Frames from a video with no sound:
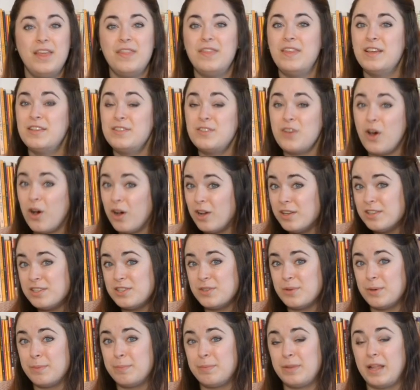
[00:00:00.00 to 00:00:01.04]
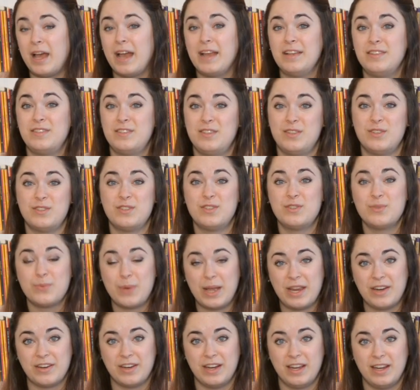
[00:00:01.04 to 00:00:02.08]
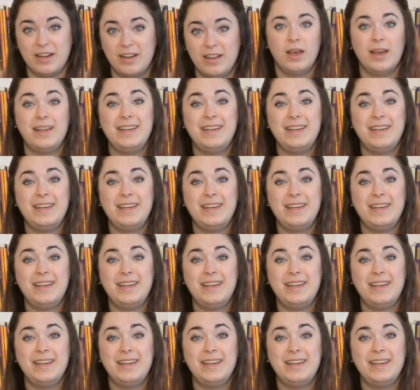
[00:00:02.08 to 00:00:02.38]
This also applies to swearing.